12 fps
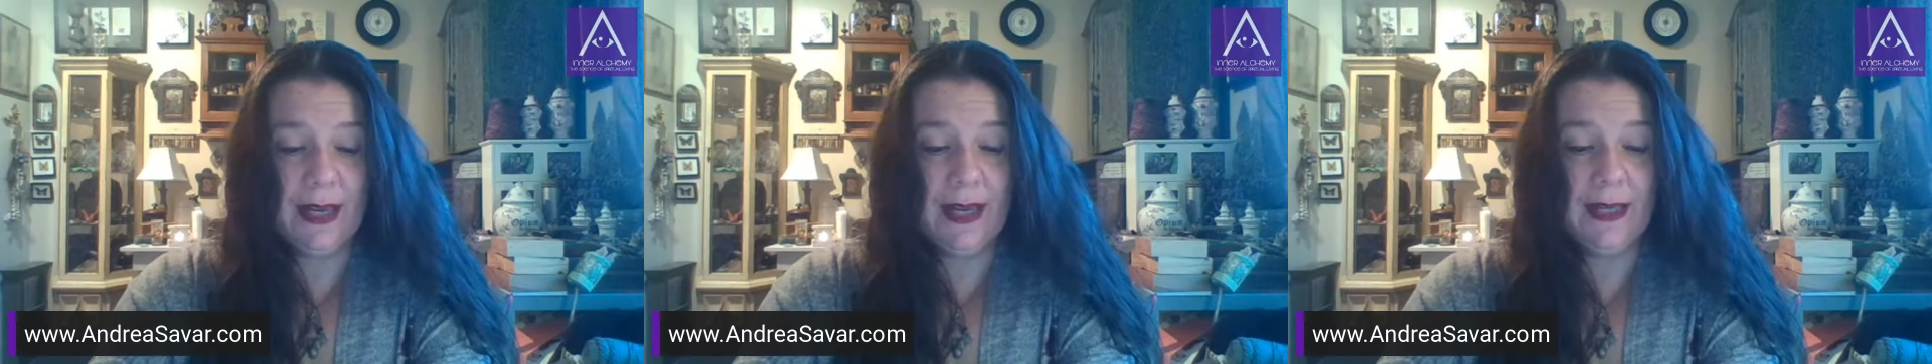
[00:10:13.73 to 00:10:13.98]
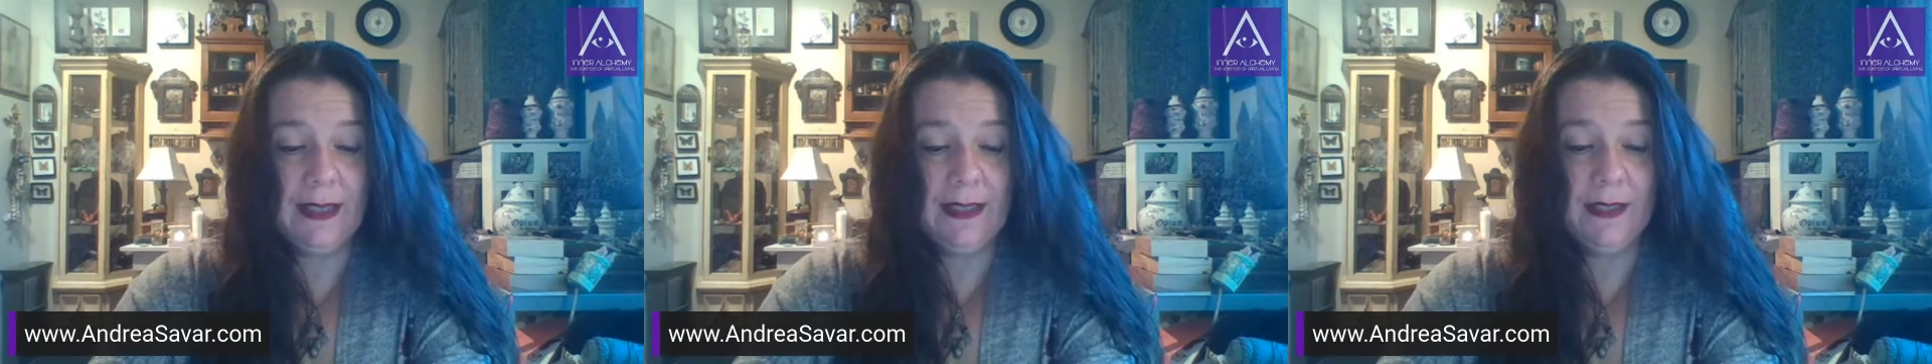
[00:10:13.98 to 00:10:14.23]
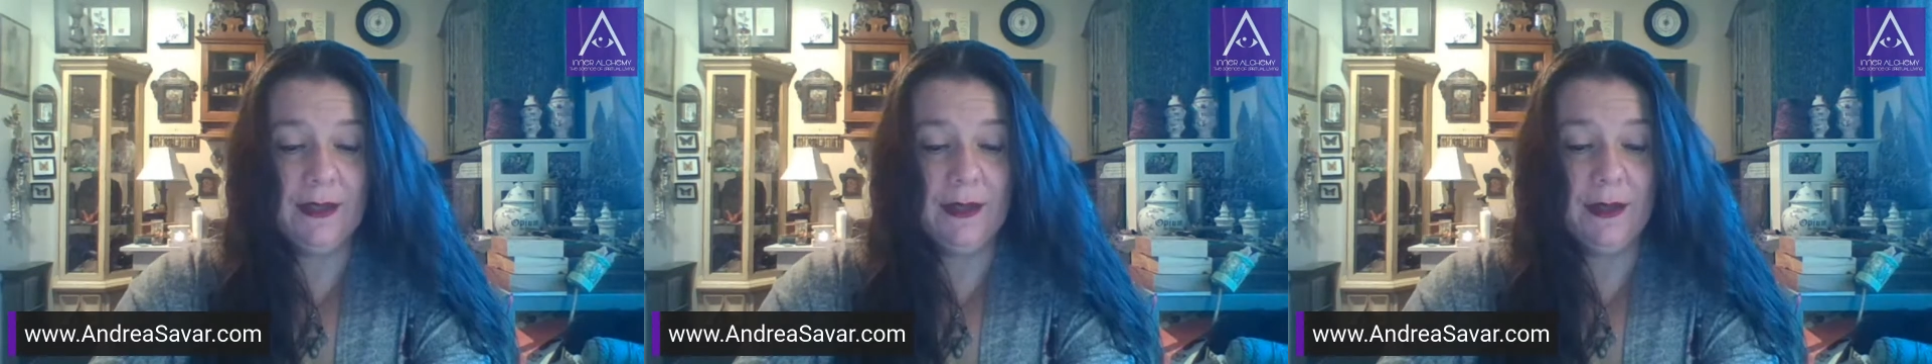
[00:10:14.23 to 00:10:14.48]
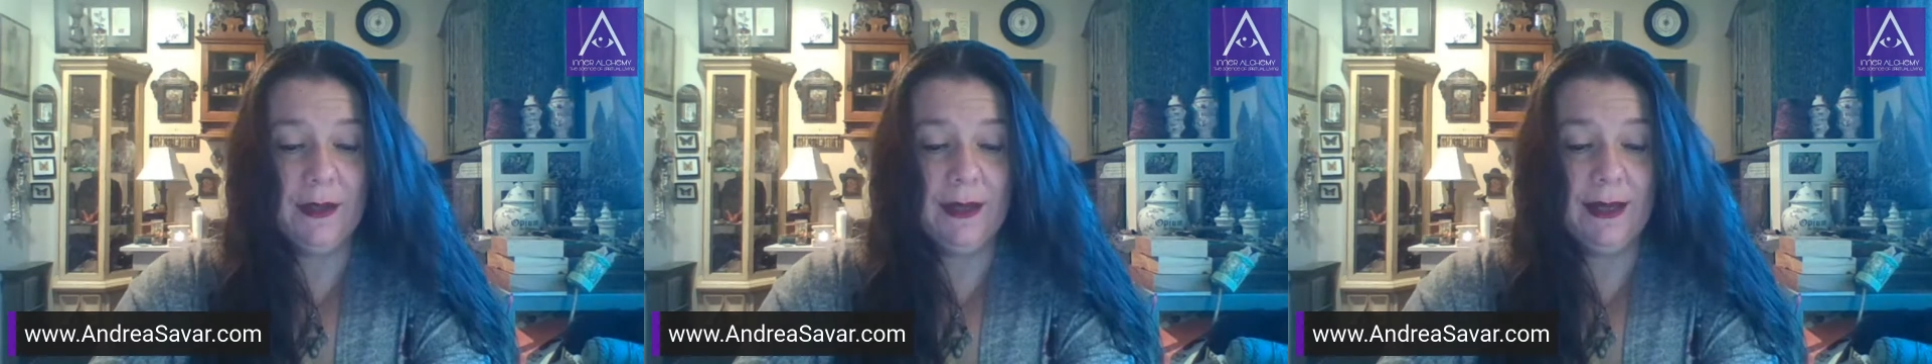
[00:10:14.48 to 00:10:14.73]
and
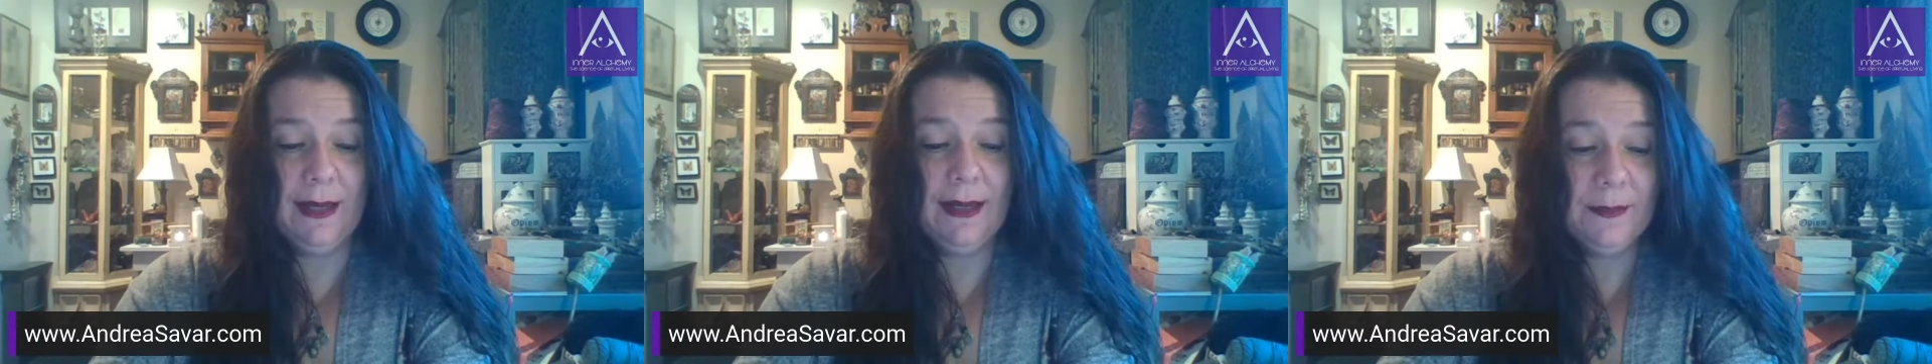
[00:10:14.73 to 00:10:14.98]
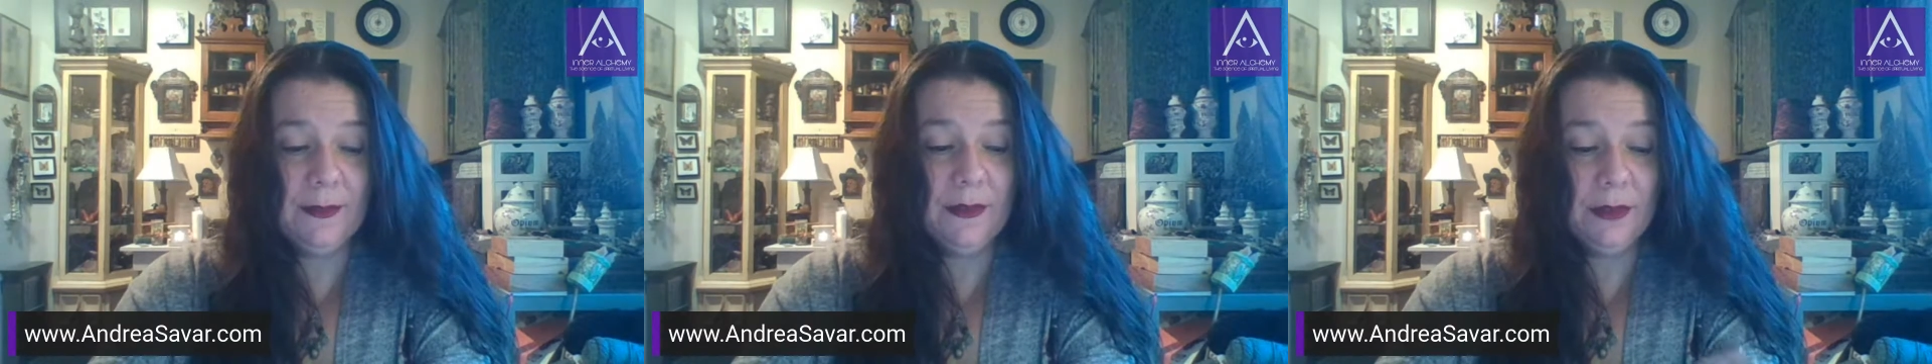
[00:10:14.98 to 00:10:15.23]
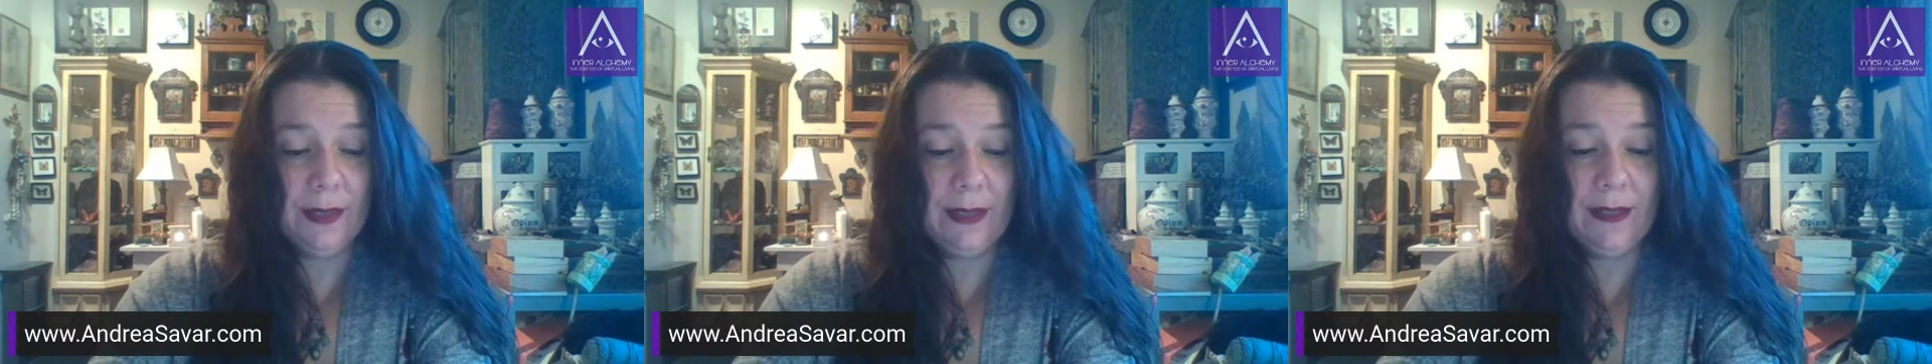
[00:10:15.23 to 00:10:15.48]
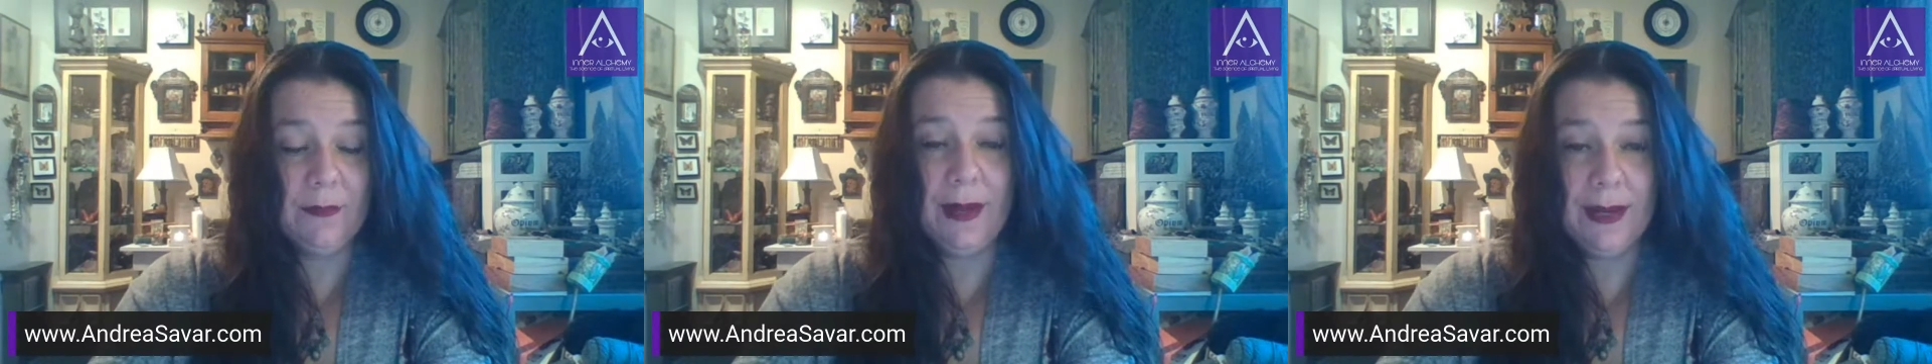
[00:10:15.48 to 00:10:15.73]
it has been
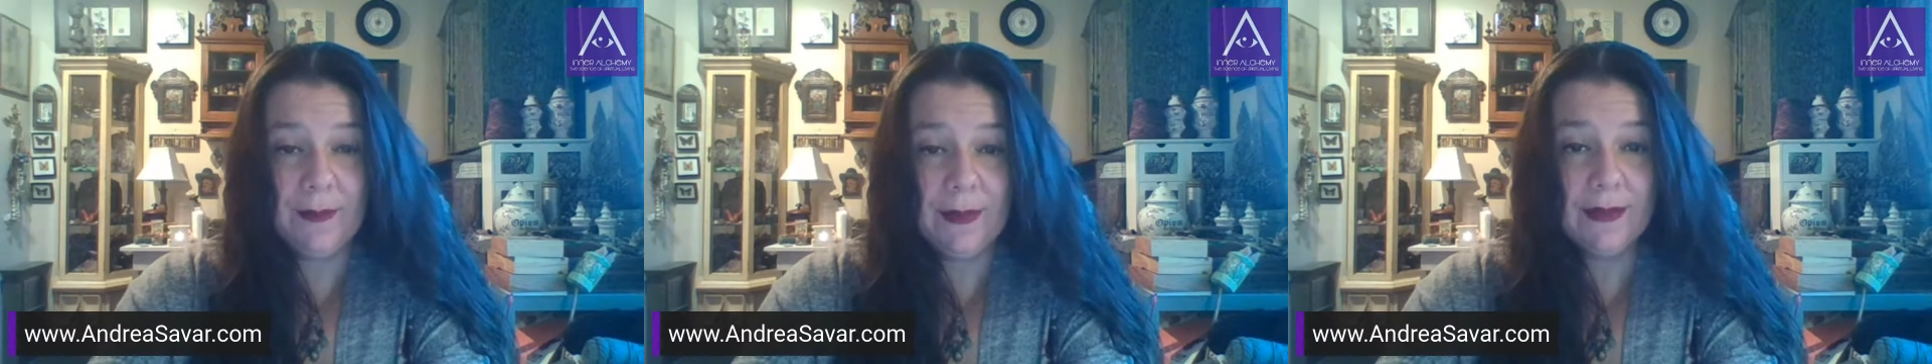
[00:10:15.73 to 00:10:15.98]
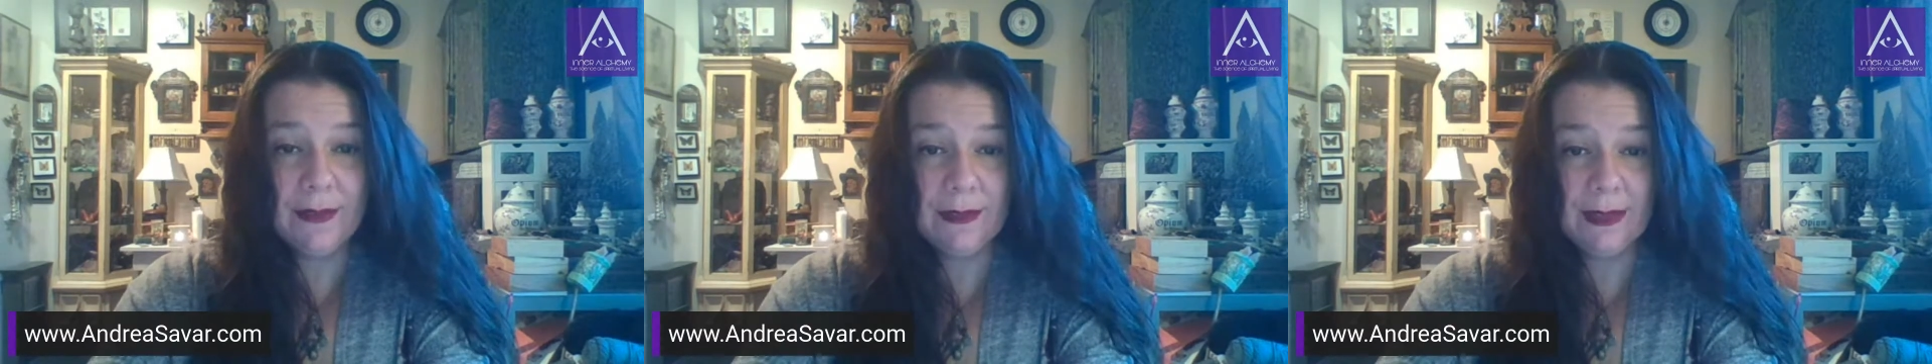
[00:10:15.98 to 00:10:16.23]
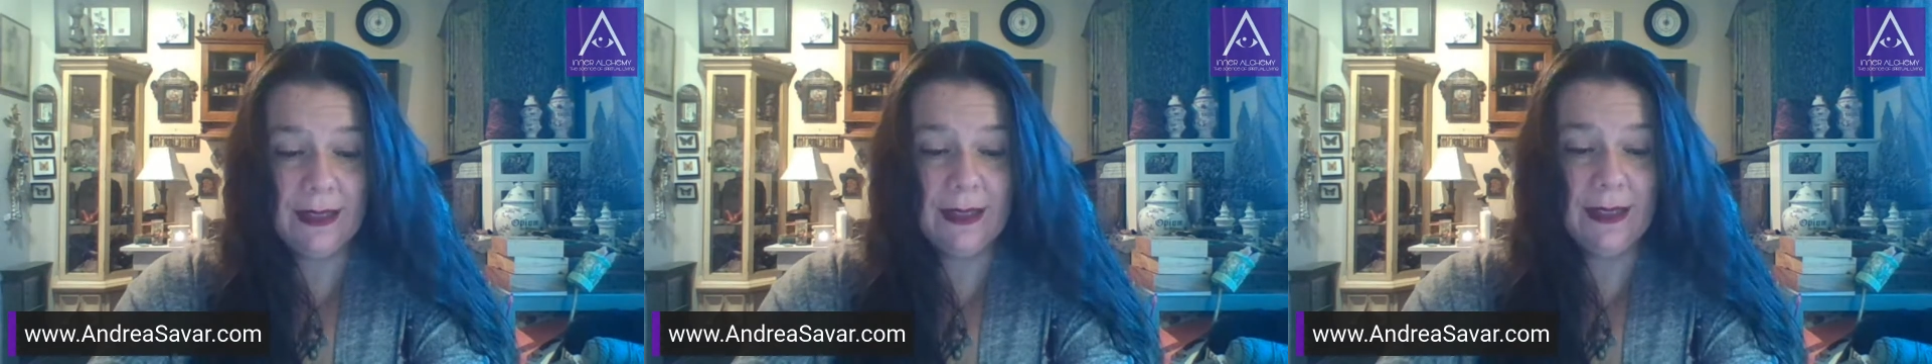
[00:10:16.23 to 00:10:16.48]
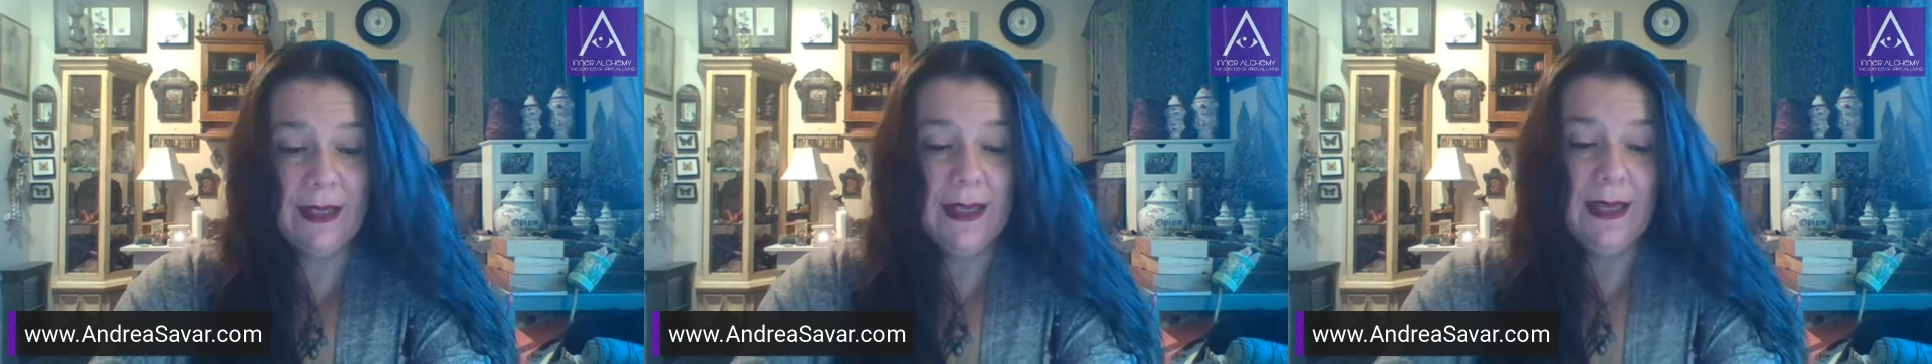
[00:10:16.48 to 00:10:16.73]
traded
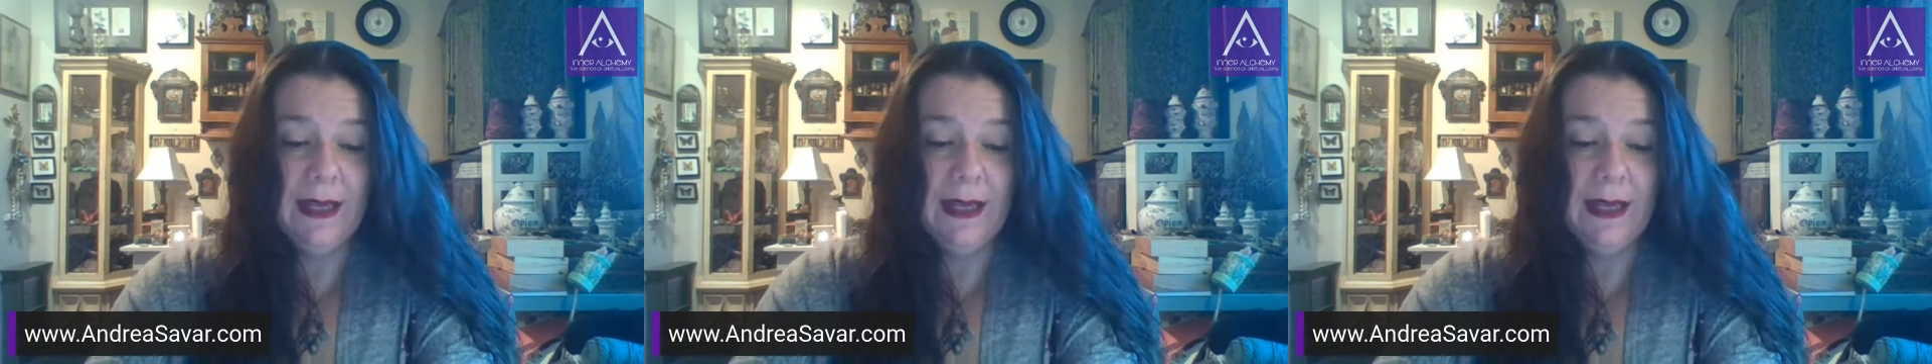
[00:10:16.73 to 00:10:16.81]
primarily